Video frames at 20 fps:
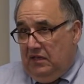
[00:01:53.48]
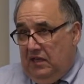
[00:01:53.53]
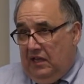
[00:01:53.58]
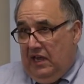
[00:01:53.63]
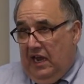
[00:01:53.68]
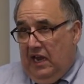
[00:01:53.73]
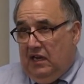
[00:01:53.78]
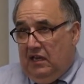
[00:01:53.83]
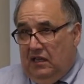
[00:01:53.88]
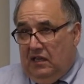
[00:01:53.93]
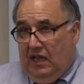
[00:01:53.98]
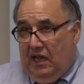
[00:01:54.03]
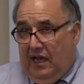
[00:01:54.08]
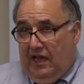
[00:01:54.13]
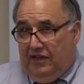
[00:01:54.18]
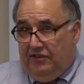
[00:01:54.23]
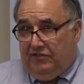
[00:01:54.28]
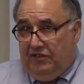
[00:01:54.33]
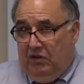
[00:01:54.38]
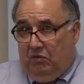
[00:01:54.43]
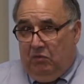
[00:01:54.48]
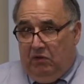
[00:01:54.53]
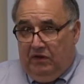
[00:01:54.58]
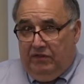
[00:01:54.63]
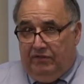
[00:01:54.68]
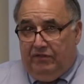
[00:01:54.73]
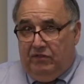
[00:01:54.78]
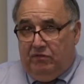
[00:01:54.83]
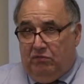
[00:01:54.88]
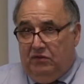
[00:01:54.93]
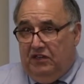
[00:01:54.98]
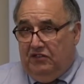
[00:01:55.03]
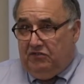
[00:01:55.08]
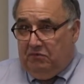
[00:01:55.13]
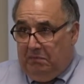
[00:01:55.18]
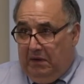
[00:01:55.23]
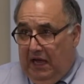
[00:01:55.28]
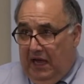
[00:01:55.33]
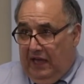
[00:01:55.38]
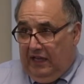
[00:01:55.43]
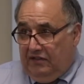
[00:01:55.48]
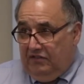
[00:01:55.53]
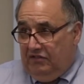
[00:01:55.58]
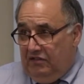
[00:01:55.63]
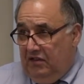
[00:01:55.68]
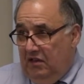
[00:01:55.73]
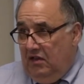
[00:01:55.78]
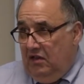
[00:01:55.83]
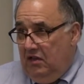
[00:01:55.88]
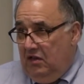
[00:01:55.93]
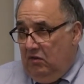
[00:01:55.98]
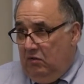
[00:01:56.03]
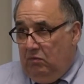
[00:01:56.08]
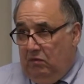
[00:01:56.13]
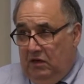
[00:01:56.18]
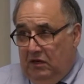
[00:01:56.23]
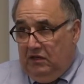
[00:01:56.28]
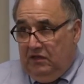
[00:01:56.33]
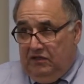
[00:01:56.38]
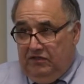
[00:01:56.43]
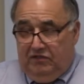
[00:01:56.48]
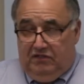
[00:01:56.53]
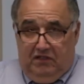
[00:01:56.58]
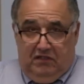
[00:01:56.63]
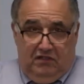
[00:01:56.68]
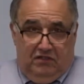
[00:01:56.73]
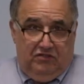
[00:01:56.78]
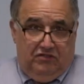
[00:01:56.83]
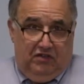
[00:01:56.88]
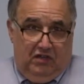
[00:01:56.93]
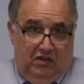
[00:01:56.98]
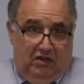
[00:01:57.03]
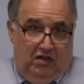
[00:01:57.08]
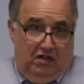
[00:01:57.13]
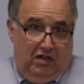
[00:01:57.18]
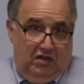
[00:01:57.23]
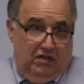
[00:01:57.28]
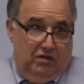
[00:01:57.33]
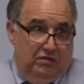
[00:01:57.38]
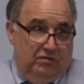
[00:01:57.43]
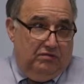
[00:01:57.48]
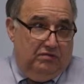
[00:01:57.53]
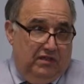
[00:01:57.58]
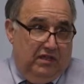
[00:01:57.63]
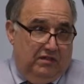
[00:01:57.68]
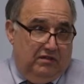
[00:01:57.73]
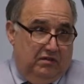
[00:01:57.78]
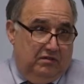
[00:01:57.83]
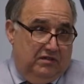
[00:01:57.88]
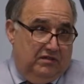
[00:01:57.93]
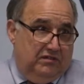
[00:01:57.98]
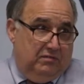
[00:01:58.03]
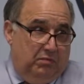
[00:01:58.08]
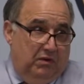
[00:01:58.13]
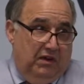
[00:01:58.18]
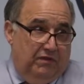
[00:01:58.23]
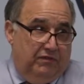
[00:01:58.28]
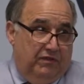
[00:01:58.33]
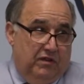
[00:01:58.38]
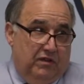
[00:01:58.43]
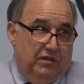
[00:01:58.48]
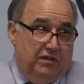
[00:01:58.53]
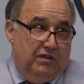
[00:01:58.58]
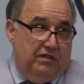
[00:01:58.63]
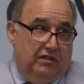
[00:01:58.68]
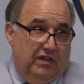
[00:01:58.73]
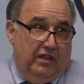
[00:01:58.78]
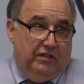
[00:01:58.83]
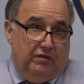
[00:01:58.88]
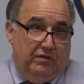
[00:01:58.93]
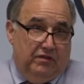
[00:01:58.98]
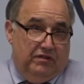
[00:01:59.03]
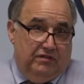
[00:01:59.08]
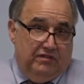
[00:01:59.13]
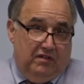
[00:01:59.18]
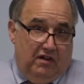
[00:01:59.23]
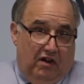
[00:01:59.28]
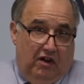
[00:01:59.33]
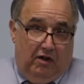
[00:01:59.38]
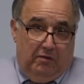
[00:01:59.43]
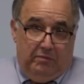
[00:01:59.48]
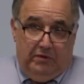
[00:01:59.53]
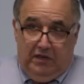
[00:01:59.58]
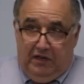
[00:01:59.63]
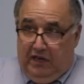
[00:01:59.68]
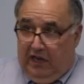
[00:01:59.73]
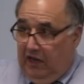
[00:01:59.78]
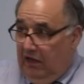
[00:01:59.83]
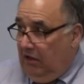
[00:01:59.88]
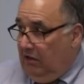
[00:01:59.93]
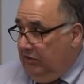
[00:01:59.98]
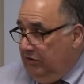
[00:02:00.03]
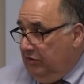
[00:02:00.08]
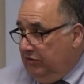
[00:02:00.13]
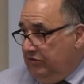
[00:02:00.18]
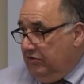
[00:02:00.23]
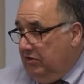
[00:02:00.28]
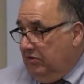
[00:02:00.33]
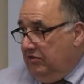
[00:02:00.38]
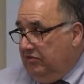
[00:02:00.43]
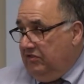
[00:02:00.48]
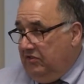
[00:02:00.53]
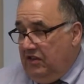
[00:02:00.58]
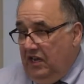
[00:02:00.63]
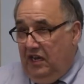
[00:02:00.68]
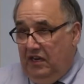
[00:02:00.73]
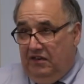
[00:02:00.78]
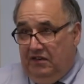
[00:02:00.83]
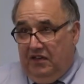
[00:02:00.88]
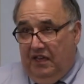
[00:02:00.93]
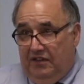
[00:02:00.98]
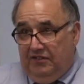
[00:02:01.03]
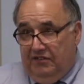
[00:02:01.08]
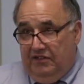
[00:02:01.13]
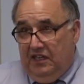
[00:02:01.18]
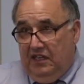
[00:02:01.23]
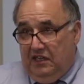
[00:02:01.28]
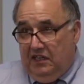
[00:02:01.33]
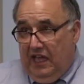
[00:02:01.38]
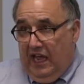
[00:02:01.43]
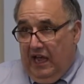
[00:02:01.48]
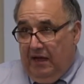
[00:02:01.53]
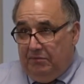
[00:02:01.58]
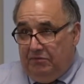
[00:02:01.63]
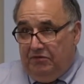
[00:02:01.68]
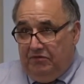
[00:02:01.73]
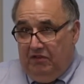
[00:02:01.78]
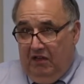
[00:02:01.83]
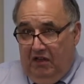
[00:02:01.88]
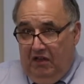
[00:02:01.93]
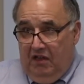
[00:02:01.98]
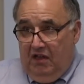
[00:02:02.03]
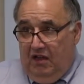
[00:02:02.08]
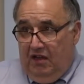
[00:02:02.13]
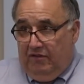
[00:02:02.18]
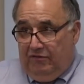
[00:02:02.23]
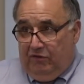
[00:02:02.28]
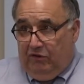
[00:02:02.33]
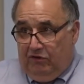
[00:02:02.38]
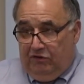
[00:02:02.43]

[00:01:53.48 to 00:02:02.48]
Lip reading: analyzed at one of three spots. One is Chicago, the other is Springfield, the other is Carbondale. Those are the state testing labs for